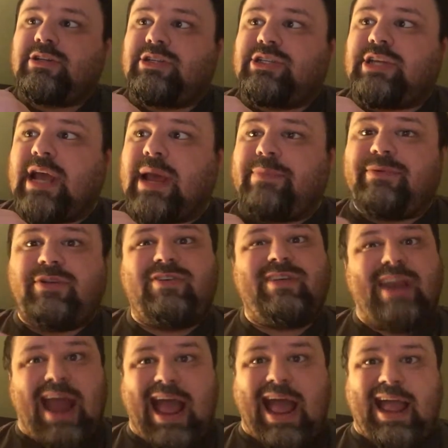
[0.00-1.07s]
Chapter
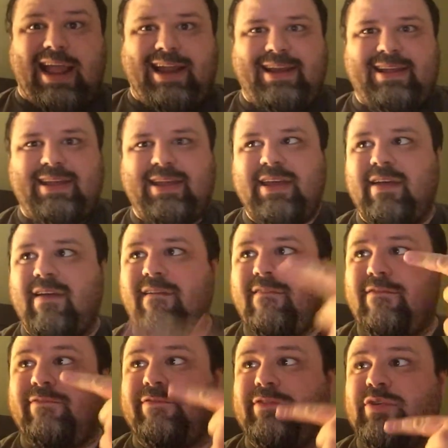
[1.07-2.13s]
9,
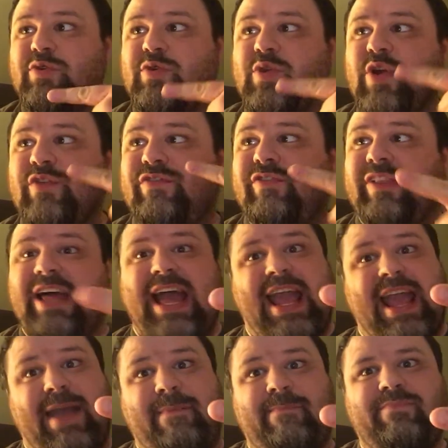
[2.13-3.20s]
Flute or
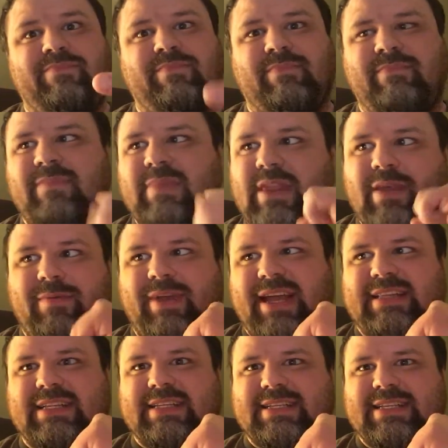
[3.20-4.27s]
Flam.
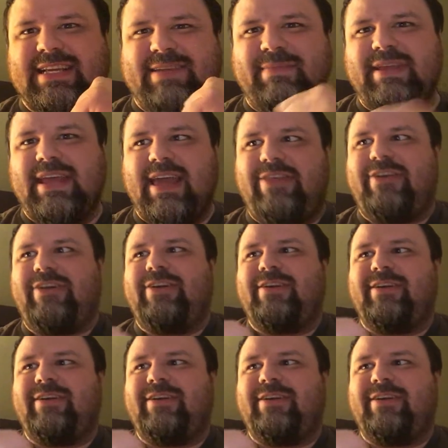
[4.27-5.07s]
Get the team together.